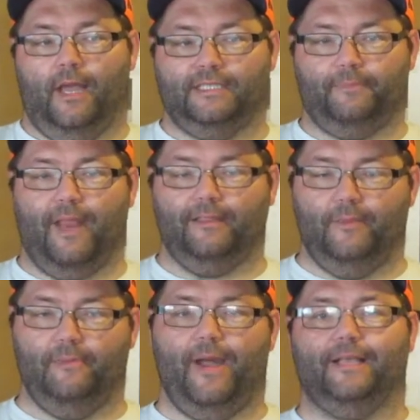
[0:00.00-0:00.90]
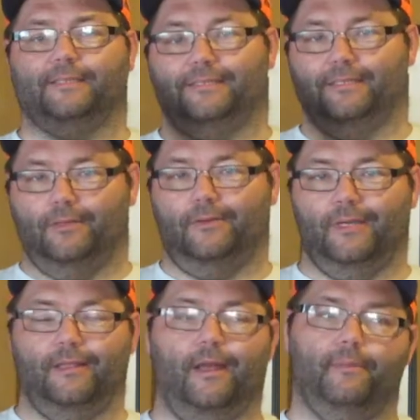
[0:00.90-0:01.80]
I spotted the big box. I said, you know
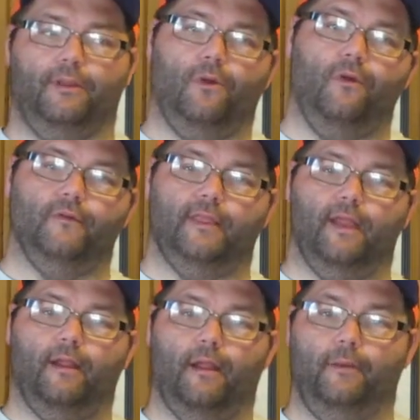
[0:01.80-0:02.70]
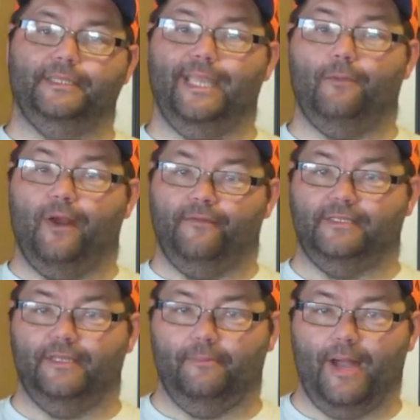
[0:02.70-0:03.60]
what? I'm going to go over there. I'm going to take
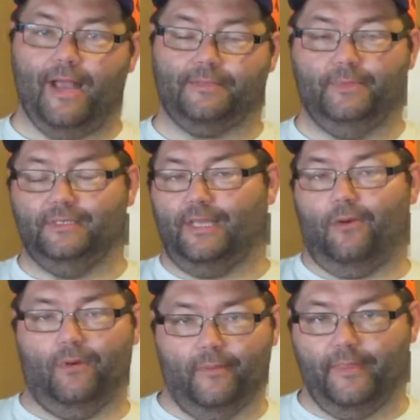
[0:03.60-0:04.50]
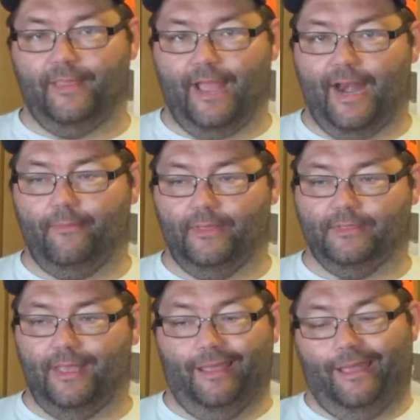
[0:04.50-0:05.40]
whatever's in the box because I don't want to be the guy that be
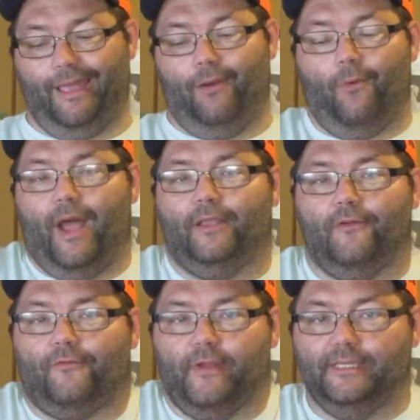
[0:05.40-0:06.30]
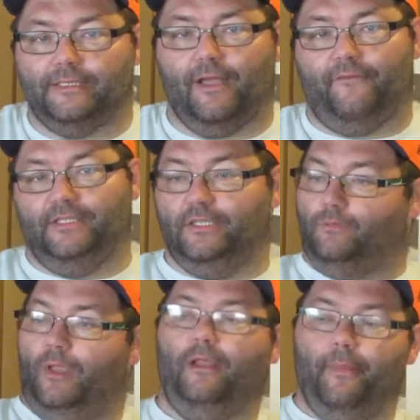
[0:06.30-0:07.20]
like, I don't want your free stuff. I
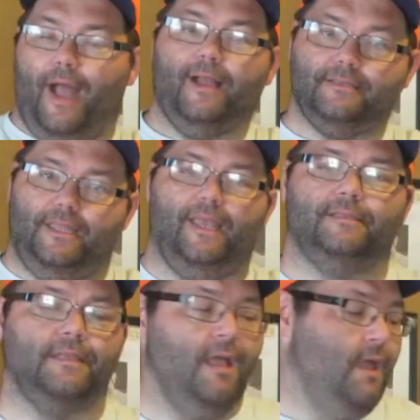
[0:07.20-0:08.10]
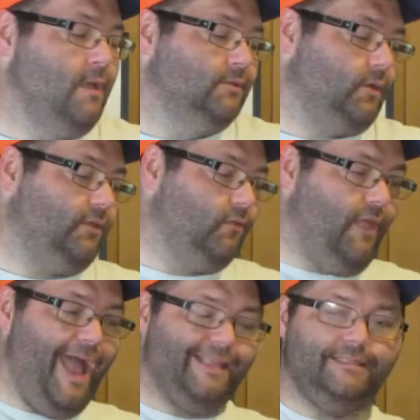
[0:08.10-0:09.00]
just want your box. Thanks. So I threw
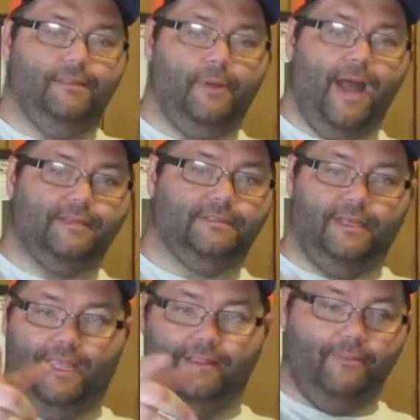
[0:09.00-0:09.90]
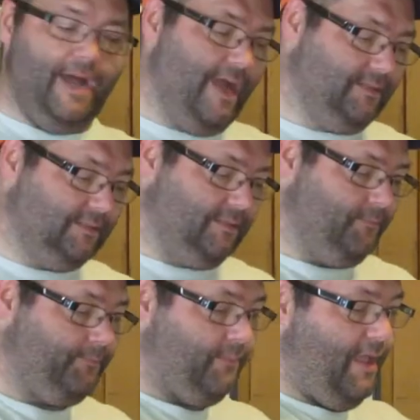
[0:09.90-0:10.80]
the hats in the box, and in the box,
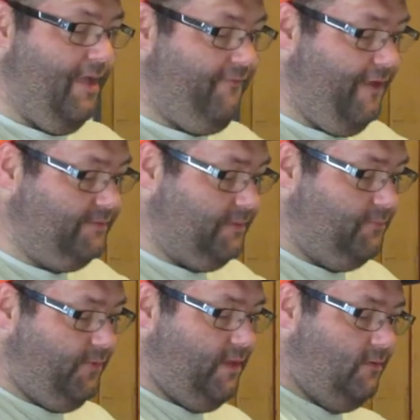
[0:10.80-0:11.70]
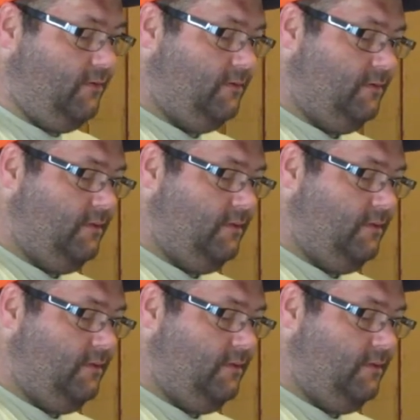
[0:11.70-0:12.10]
I found something pretty cool.